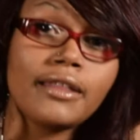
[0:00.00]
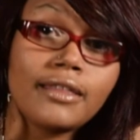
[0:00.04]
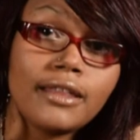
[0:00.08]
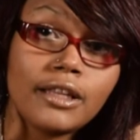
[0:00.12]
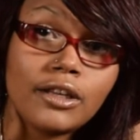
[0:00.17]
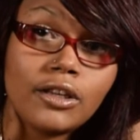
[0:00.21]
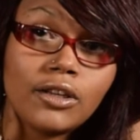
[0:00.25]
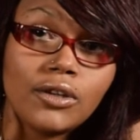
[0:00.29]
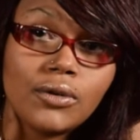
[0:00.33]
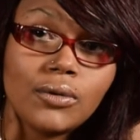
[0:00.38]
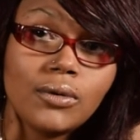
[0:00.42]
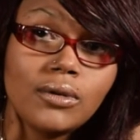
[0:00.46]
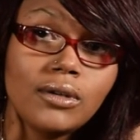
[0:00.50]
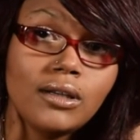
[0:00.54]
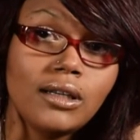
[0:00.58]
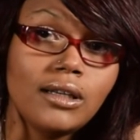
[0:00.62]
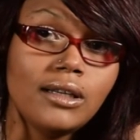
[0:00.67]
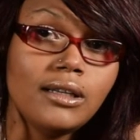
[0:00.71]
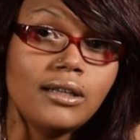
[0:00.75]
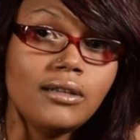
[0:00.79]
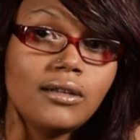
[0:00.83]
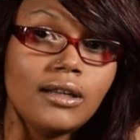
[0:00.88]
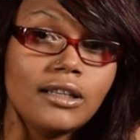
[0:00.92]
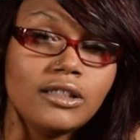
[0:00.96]
than you.
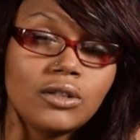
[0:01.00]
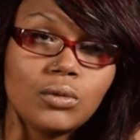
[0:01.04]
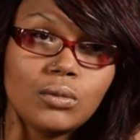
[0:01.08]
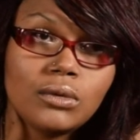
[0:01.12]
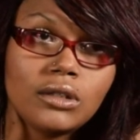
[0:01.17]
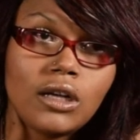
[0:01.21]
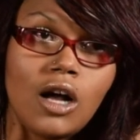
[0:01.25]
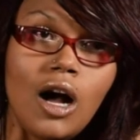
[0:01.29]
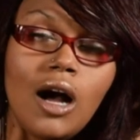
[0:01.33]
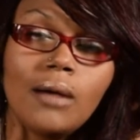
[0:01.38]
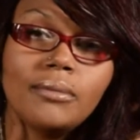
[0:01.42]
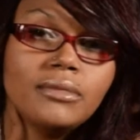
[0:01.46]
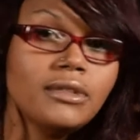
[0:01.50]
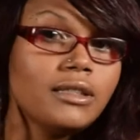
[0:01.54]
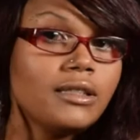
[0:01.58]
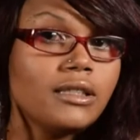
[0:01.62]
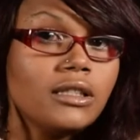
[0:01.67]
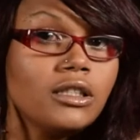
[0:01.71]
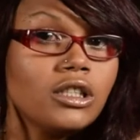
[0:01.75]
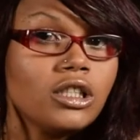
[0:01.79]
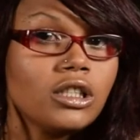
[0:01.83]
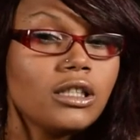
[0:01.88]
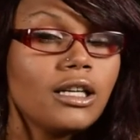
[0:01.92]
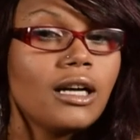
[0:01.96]
That's when common
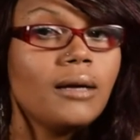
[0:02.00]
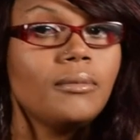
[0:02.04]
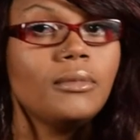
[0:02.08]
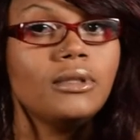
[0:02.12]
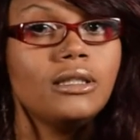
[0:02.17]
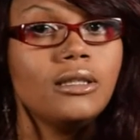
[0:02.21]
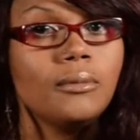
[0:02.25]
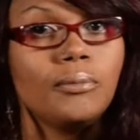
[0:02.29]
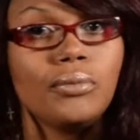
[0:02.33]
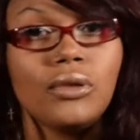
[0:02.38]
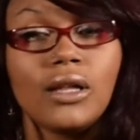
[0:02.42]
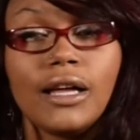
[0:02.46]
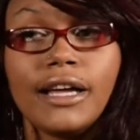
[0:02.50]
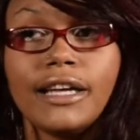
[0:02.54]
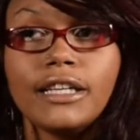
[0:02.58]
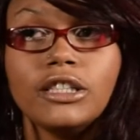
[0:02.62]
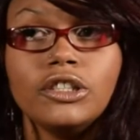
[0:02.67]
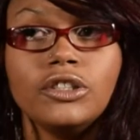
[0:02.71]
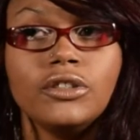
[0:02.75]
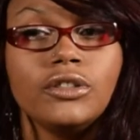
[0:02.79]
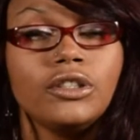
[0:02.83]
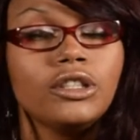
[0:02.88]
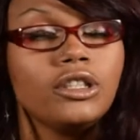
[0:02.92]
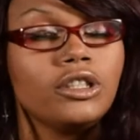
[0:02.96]
sense should come into play, and
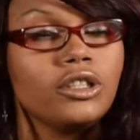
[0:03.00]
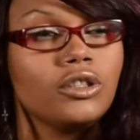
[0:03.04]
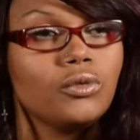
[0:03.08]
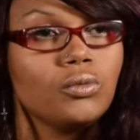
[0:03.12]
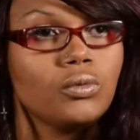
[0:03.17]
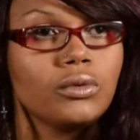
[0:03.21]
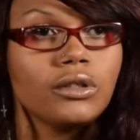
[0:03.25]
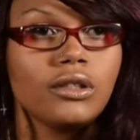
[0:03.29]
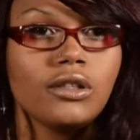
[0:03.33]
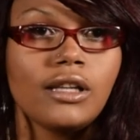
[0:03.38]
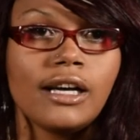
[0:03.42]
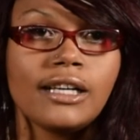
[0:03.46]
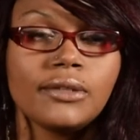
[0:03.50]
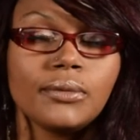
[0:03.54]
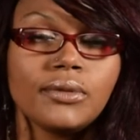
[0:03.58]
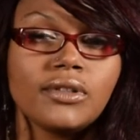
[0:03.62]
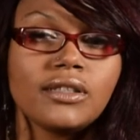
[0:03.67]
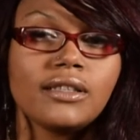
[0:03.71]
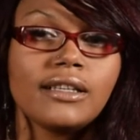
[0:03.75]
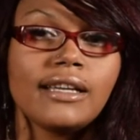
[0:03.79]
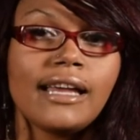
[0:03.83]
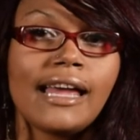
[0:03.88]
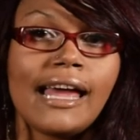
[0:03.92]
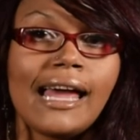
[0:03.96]
you should just realize what's
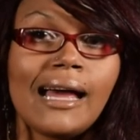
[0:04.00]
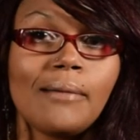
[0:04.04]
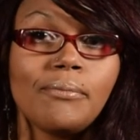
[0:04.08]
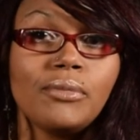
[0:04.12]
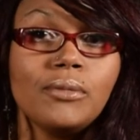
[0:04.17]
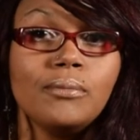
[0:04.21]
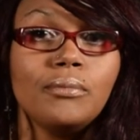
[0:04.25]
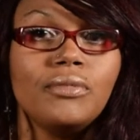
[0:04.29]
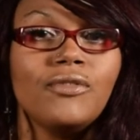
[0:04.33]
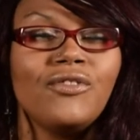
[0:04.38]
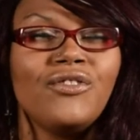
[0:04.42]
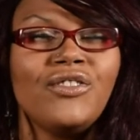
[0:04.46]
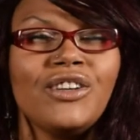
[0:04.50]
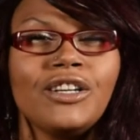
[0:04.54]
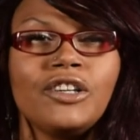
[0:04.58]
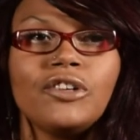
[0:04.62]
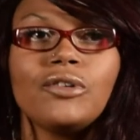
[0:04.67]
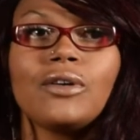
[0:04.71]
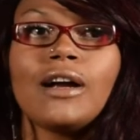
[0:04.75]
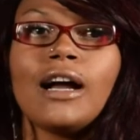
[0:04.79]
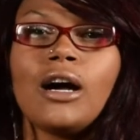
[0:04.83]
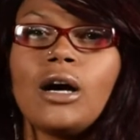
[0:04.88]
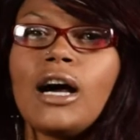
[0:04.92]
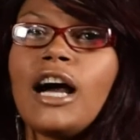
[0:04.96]
gonna happen, but figure
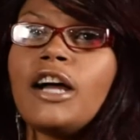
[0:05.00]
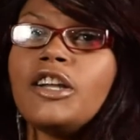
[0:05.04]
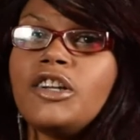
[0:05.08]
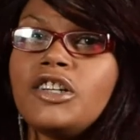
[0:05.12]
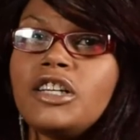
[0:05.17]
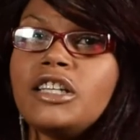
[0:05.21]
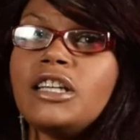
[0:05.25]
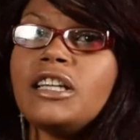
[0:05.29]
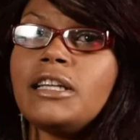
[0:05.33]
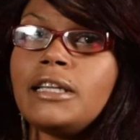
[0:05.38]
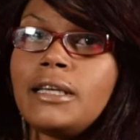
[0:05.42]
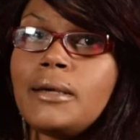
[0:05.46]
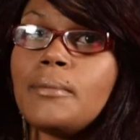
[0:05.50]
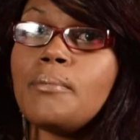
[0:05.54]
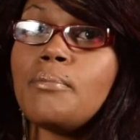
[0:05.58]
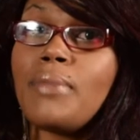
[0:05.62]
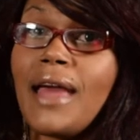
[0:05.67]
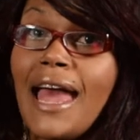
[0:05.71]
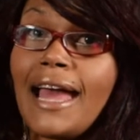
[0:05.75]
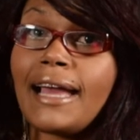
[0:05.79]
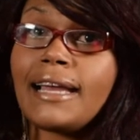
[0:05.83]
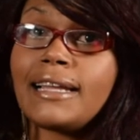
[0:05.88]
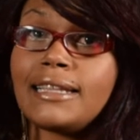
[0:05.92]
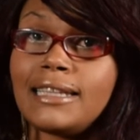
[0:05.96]
out how you're gonna get
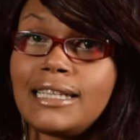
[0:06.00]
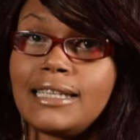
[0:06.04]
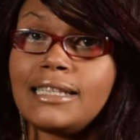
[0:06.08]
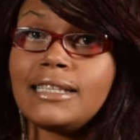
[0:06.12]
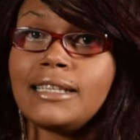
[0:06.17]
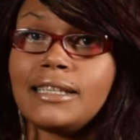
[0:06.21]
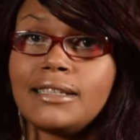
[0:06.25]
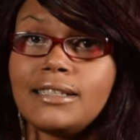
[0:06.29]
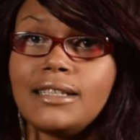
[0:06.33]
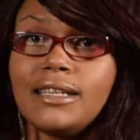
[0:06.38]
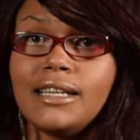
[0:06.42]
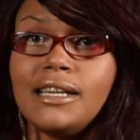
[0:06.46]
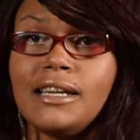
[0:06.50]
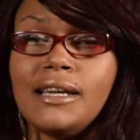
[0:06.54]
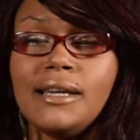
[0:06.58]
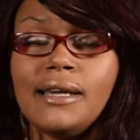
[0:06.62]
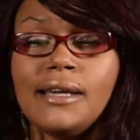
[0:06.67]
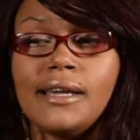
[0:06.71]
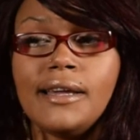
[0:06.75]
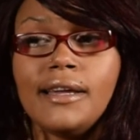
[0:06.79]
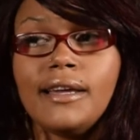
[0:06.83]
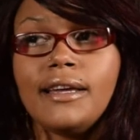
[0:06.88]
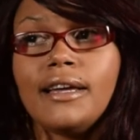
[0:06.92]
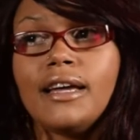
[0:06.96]
back at the end.
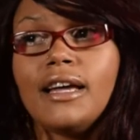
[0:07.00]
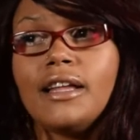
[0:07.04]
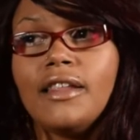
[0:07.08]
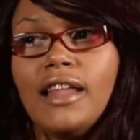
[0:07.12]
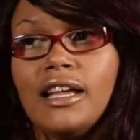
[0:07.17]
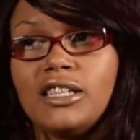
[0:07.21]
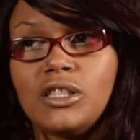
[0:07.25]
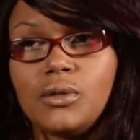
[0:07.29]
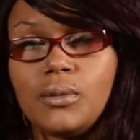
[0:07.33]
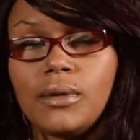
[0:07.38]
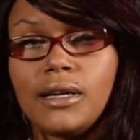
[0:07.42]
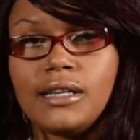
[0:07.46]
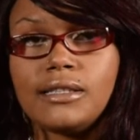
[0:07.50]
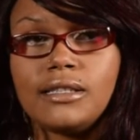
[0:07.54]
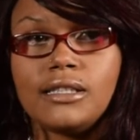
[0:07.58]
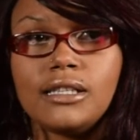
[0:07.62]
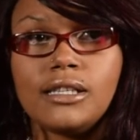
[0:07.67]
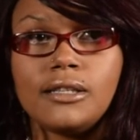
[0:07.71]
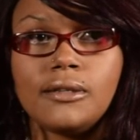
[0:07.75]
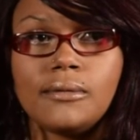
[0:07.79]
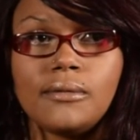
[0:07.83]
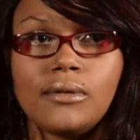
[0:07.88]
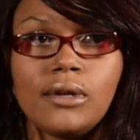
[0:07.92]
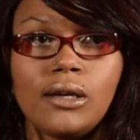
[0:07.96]
And that's what I
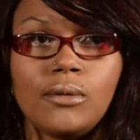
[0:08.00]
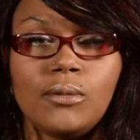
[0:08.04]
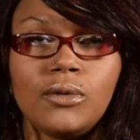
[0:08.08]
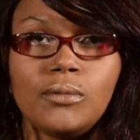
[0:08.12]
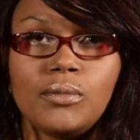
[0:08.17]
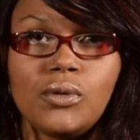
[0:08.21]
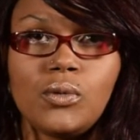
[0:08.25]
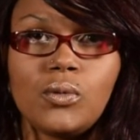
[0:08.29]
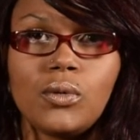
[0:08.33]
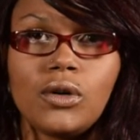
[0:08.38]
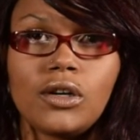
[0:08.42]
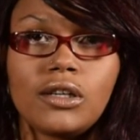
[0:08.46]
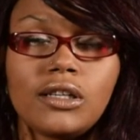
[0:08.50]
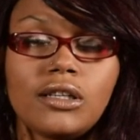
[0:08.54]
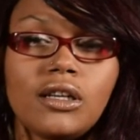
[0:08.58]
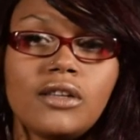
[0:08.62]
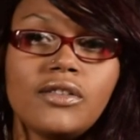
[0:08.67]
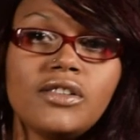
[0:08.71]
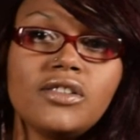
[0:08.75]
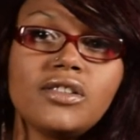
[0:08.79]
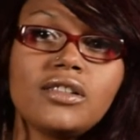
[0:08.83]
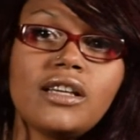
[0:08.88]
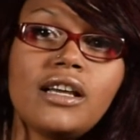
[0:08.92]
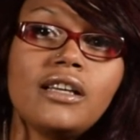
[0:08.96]
did, and we've been working on
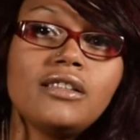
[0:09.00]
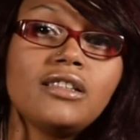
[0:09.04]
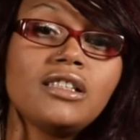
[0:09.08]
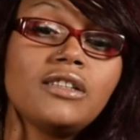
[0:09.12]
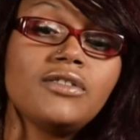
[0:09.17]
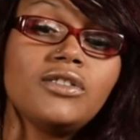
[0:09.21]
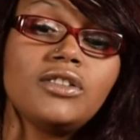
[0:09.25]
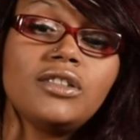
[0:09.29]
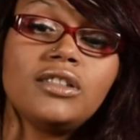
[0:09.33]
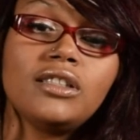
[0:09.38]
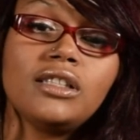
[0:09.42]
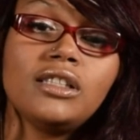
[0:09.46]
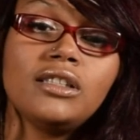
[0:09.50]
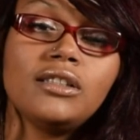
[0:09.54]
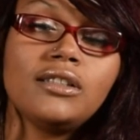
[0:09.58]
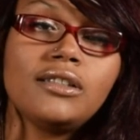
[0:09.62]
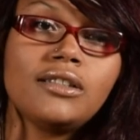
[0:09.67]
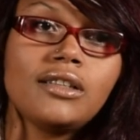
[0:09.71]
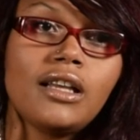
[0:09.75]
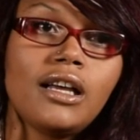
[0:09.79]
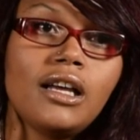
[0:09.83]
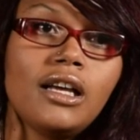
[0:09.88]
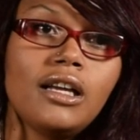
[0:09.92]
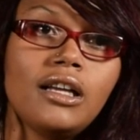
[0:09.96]
this case ever since.
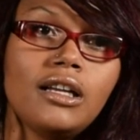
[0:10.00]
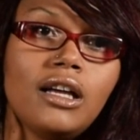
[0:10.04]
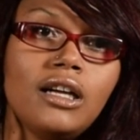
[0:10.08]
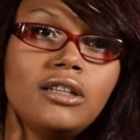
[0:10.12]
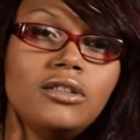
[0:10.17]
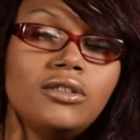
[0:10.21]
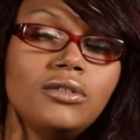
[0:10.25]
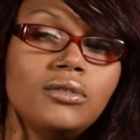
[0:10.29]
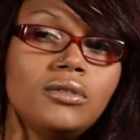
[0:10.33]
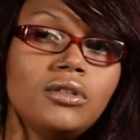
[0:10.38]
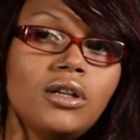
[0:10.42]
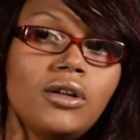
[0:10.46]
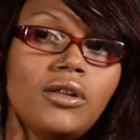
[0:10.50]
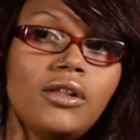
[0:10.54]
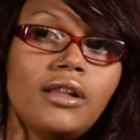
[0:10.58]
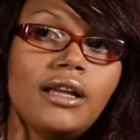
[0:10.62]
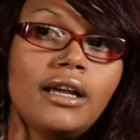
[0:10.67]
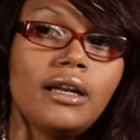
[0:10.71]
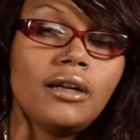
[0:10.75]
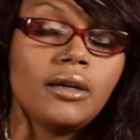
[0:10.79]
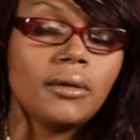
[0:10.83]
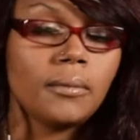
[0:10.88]
I do know that